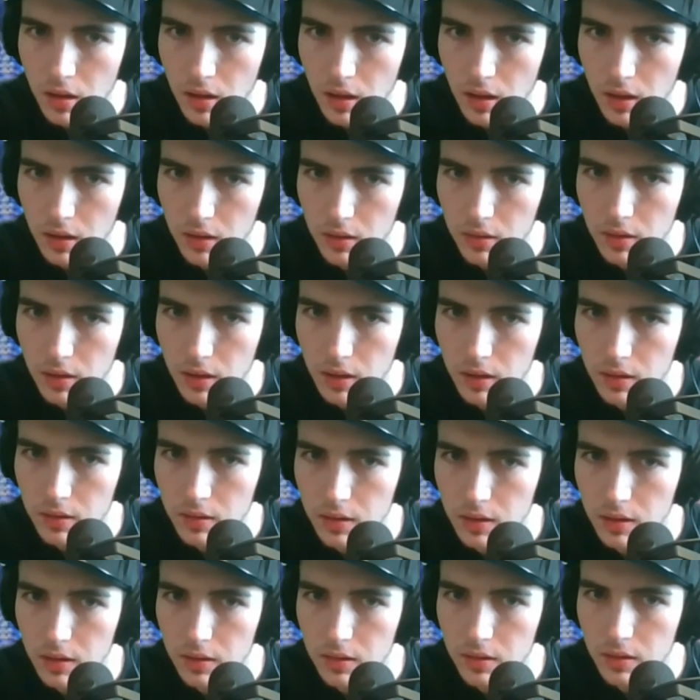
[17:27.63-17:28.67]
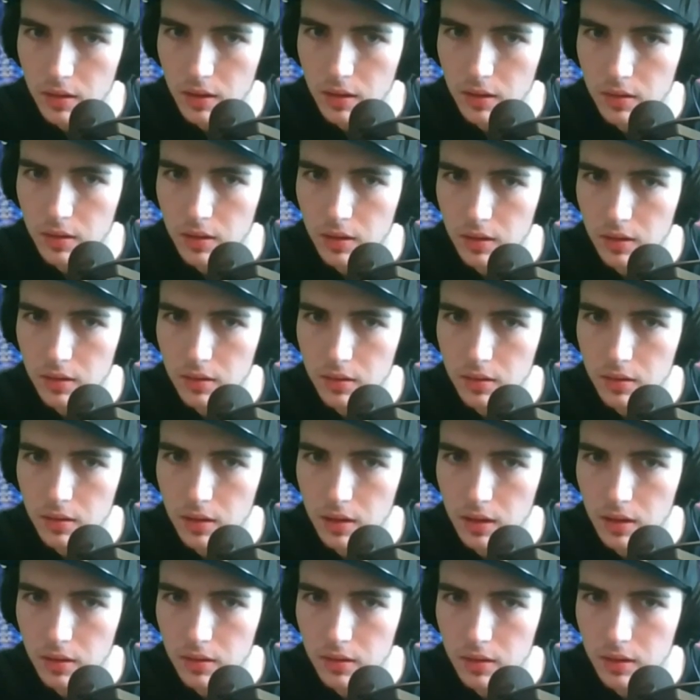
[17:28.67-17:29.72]
Hello? Hello? Hello? Hello? Hello?
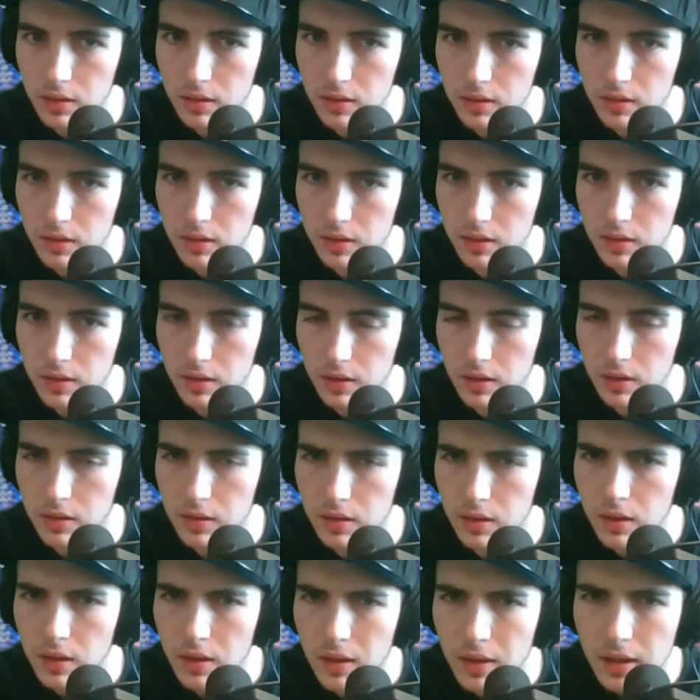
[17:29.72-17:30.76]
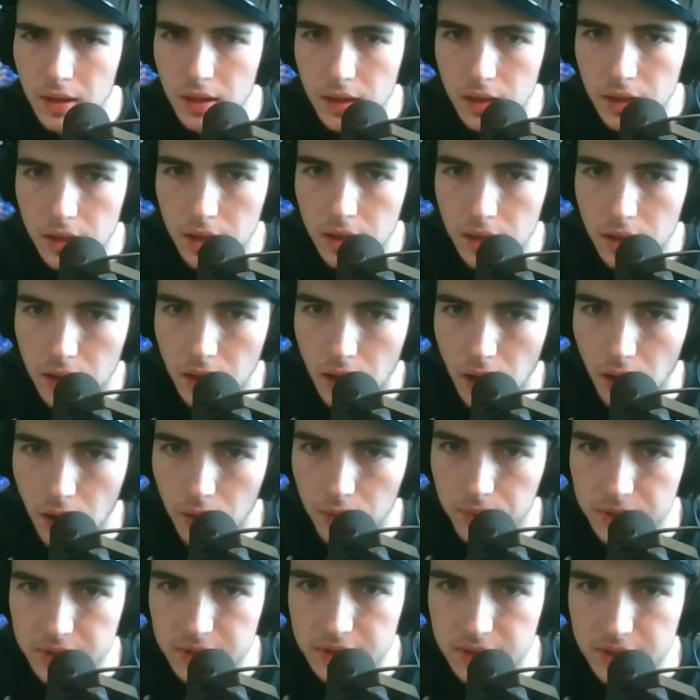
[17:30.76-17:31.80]
Hello? Hello? Hello? Hello? Oh,
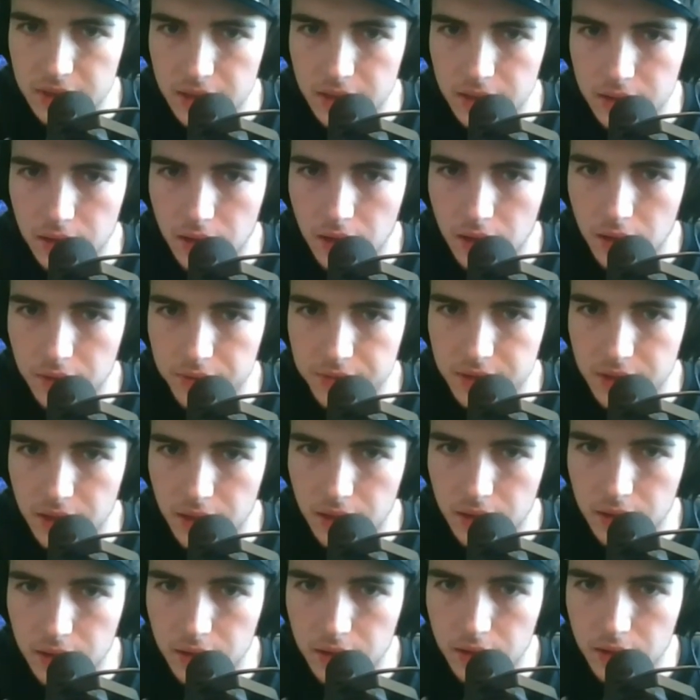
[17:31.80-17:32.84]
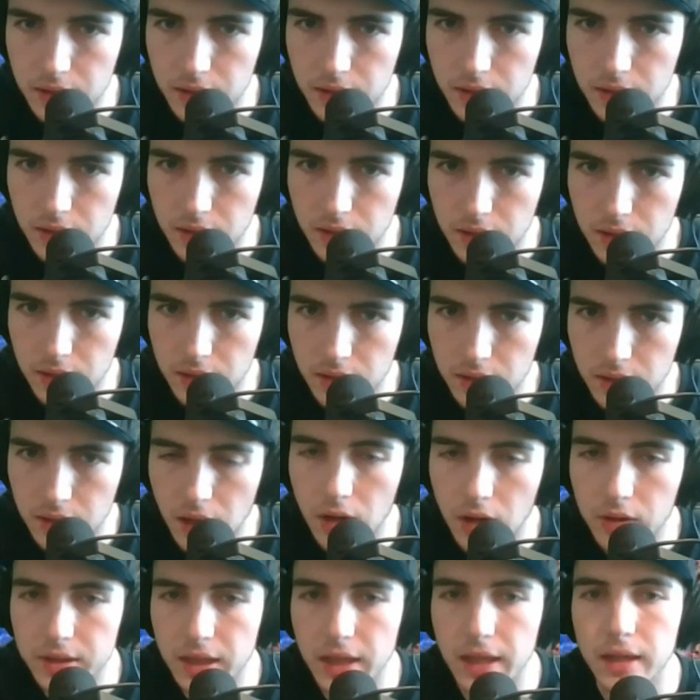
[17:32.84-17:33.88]
sync offset.
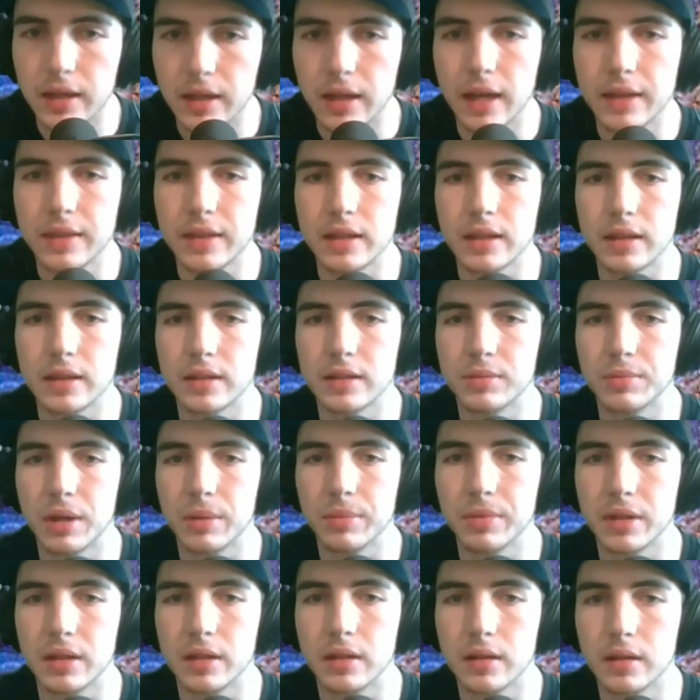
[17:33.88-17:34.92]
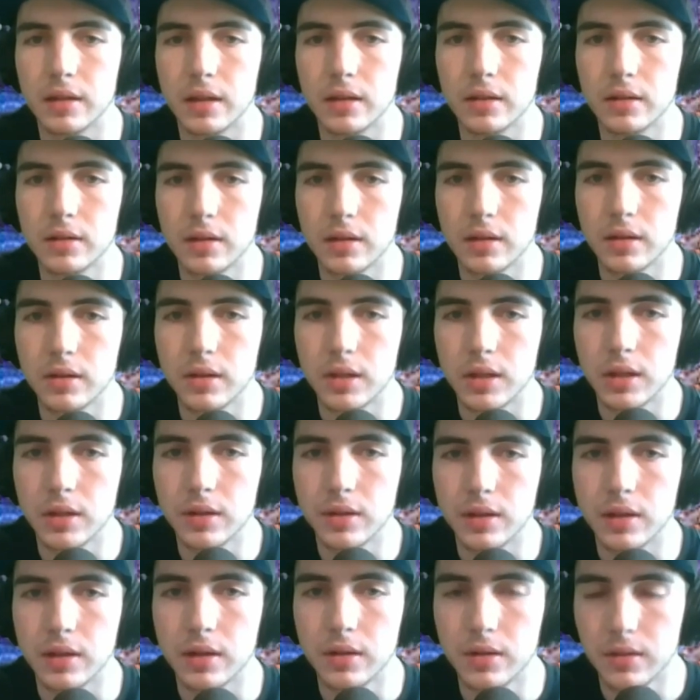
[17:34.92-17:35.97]
Oh, okay. I think this might be it. Hello? Hello? Hello?
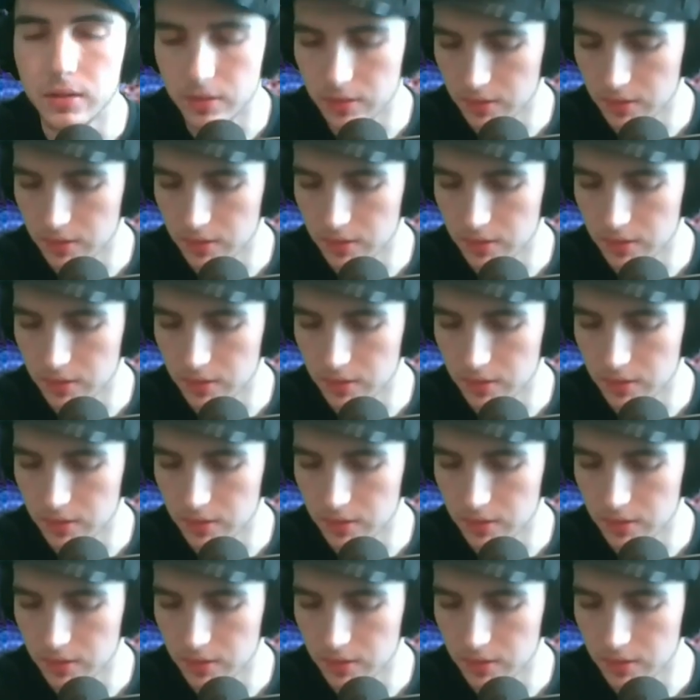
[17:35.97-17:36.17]
Hello?